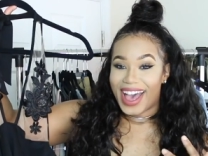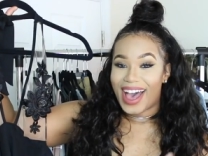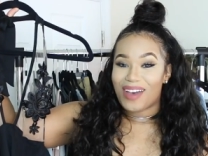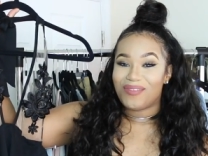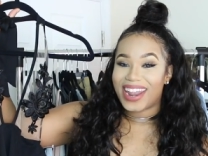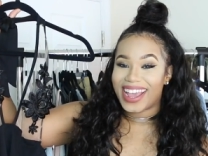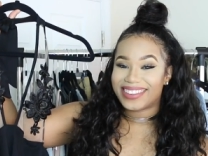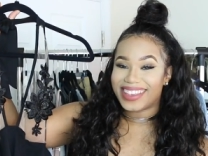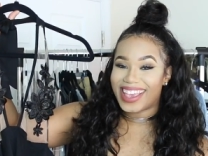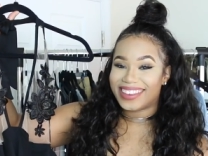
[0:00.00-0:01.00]
Up
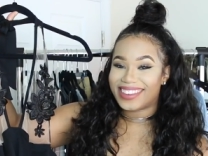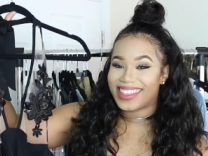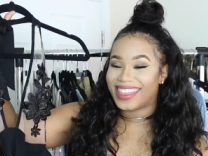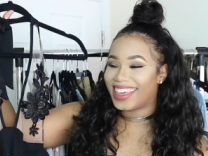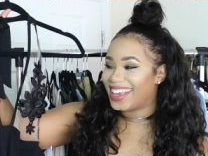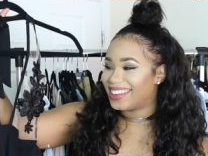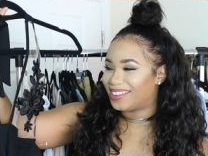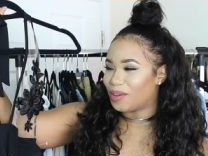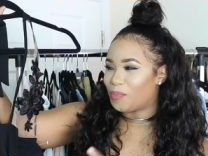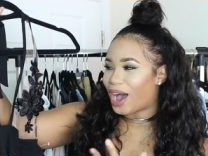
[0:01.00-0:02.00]
next is
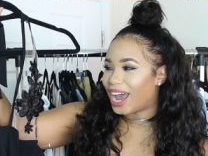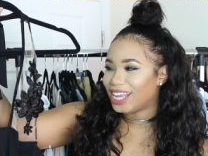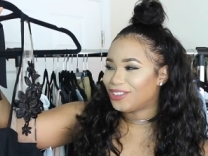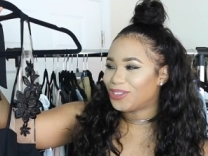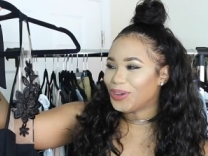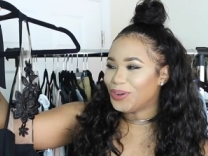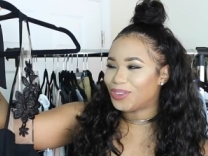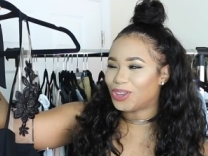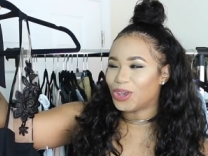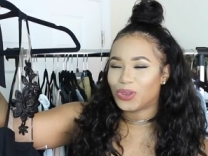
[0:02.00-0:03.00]
this
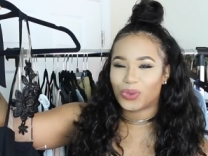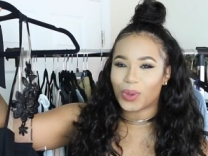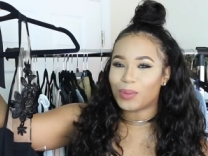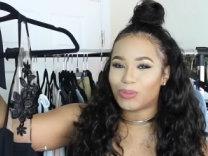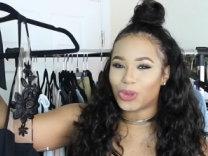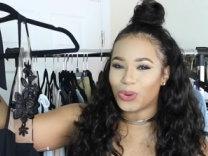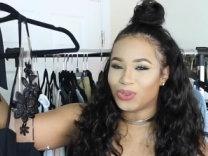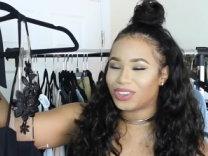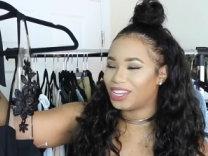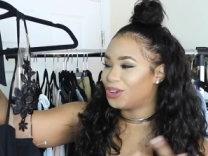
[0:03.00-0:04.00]
bodysuit,
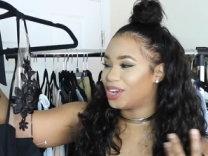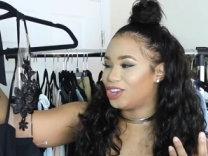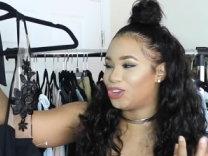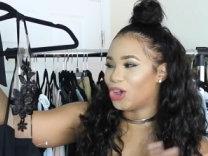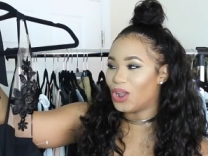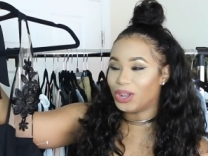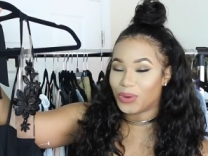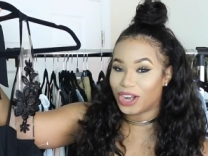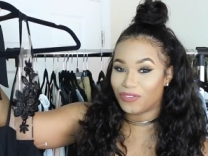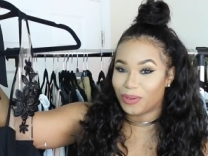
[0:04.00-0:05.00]
swimsuit. You can totally
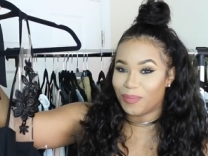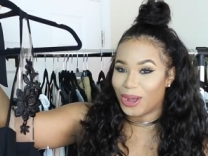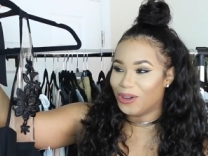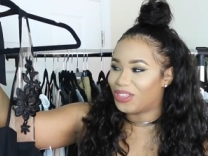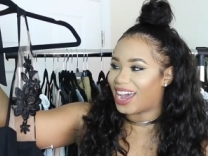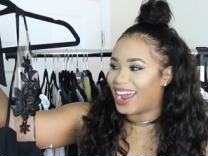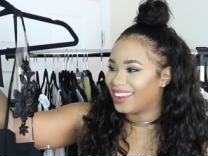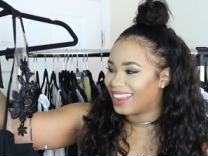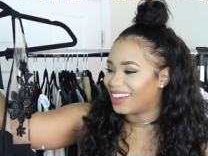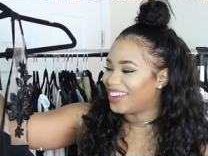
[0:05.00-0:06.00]
work for both. I
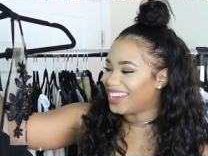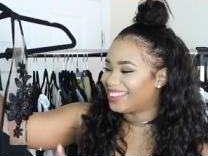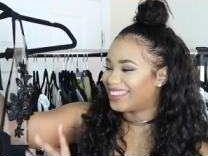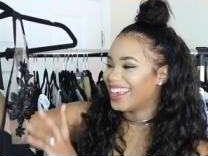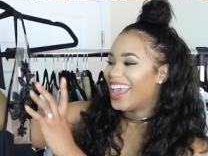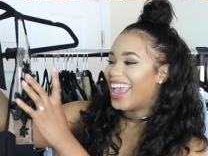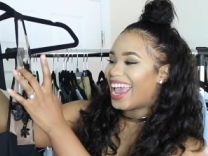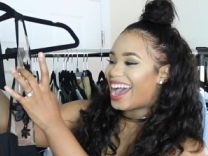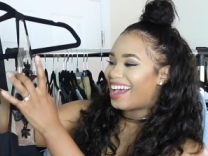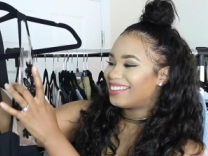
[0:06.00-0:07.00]
love it.
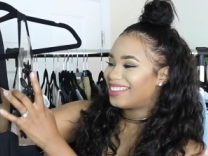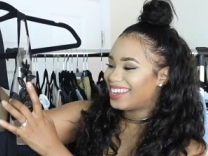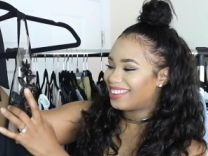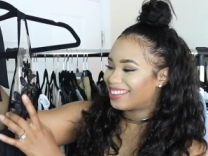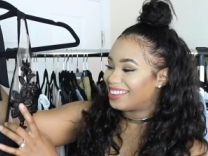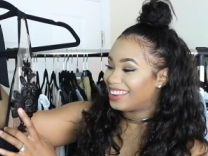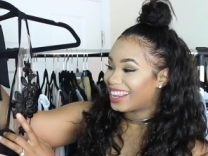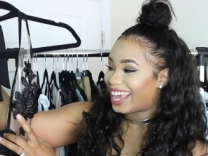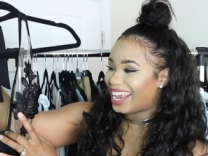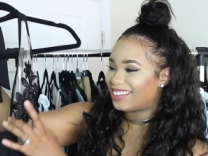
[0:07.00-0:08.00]
It has this
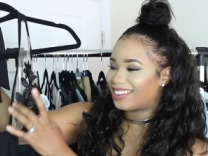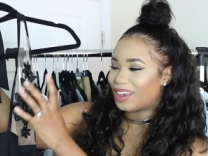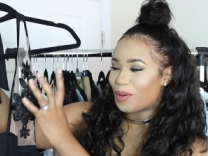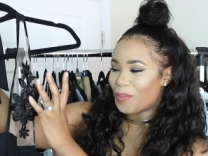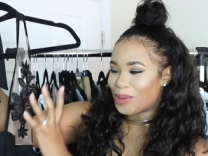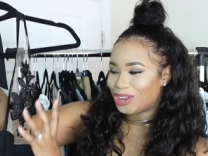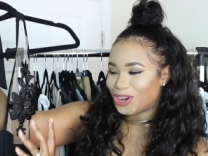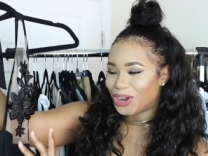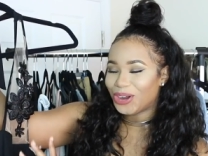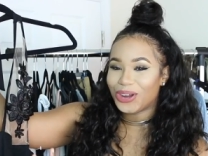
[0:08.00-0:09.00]
lace
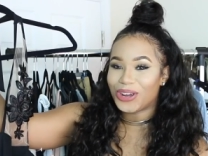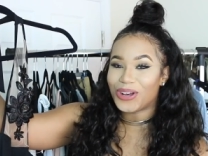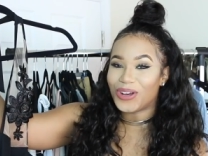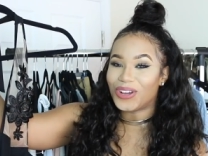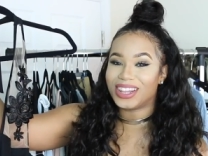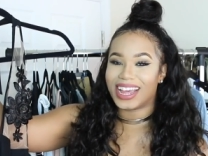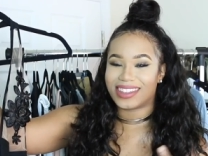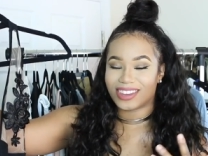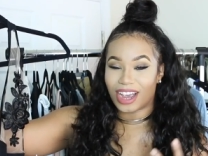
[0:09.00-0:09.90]
material that's